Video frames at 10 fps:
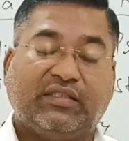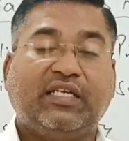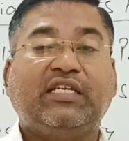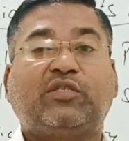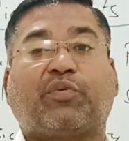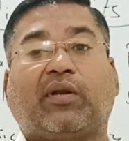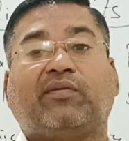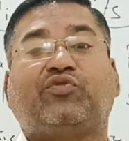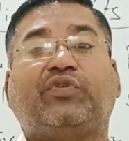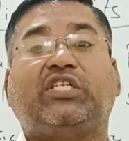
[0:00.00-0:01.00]
these
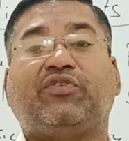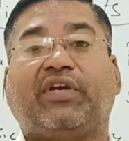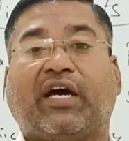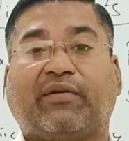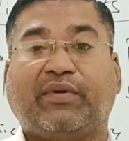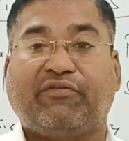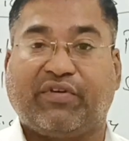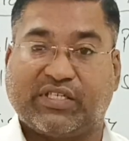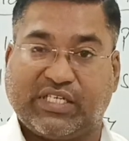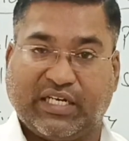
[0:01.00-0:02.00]
problems which we are been
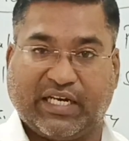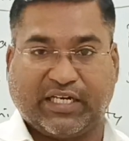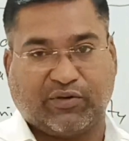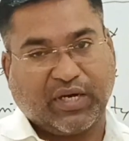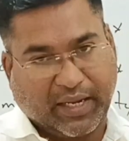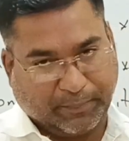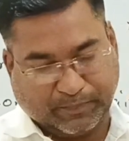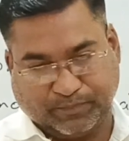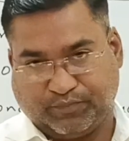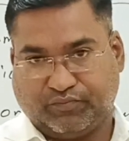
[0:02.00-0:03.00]
facing day to day.